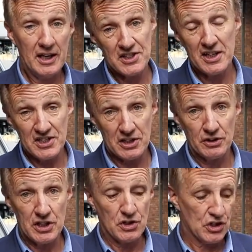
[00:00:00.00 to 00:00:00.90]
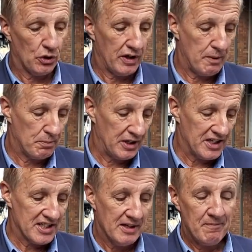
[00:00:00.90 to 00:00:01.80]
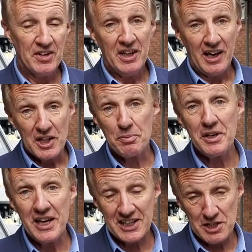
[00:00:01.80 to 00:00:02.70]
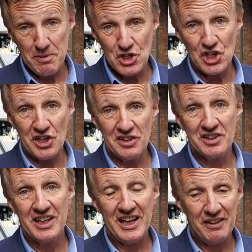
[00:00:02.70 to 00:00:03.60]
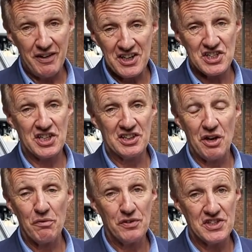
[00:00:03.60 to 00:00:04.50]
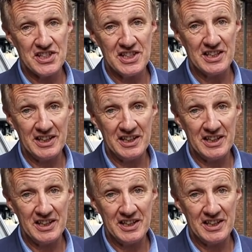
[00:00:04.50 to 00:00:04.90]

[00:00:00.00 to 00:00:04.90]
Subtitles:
So that's a good news story in print. The print exhibition events and conferences